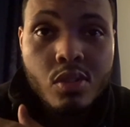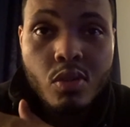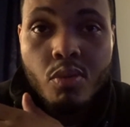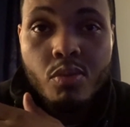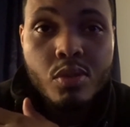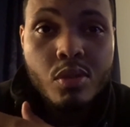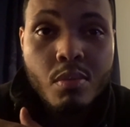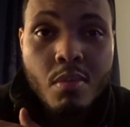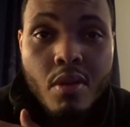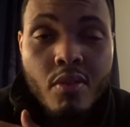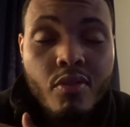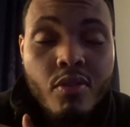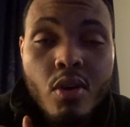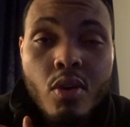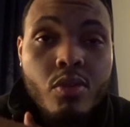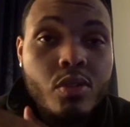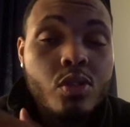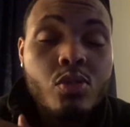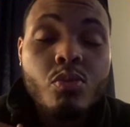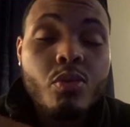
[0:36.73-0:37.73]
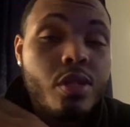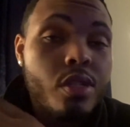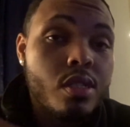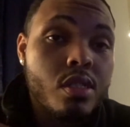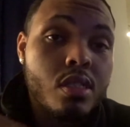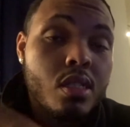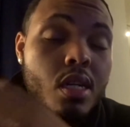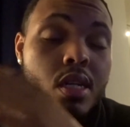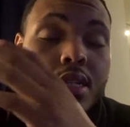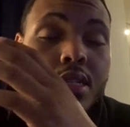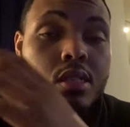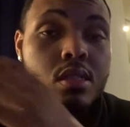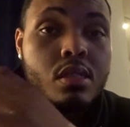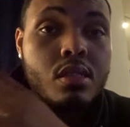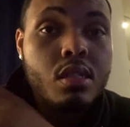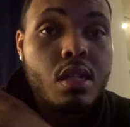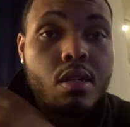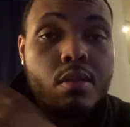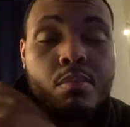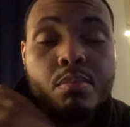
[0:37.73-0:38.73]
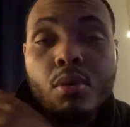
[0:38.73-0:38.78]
over to my phone. It's weird. It's like it's like